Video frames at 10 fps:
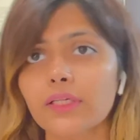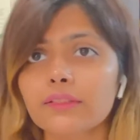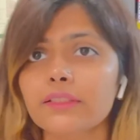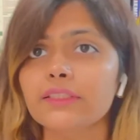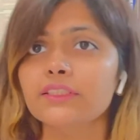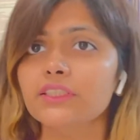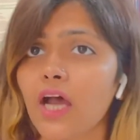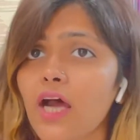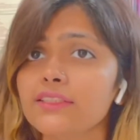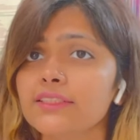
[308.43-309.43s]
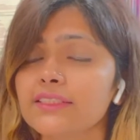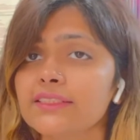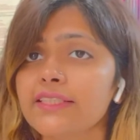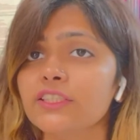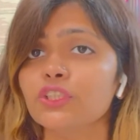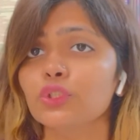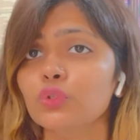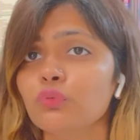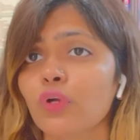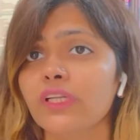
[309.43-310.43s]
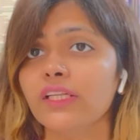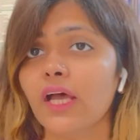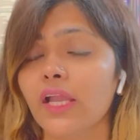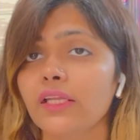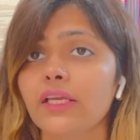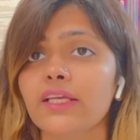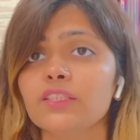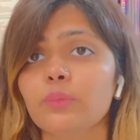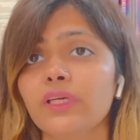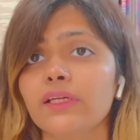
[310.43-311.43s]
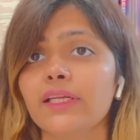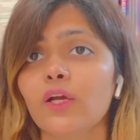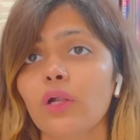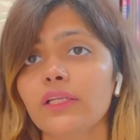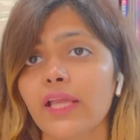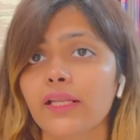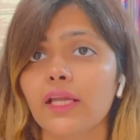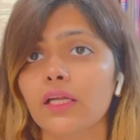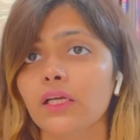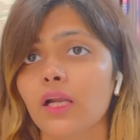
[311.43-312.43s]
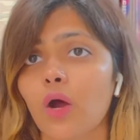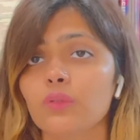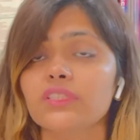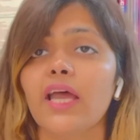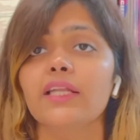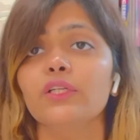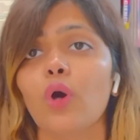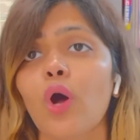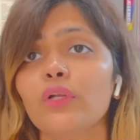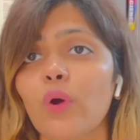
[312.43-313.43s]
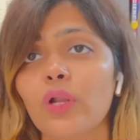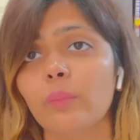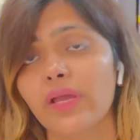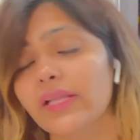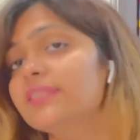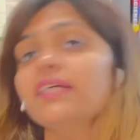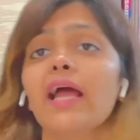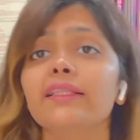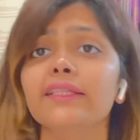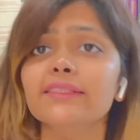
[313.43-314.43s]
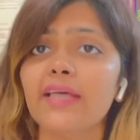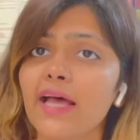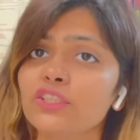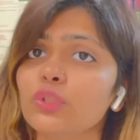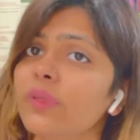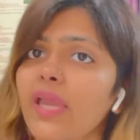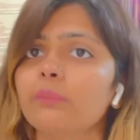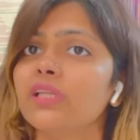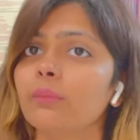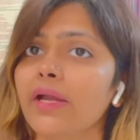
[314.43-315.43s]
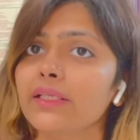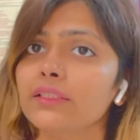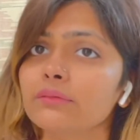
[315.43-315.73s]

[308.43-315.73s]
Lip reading: The discharge under section 249 is merely on technical grounds and not on merits, and this has to be kept in mind.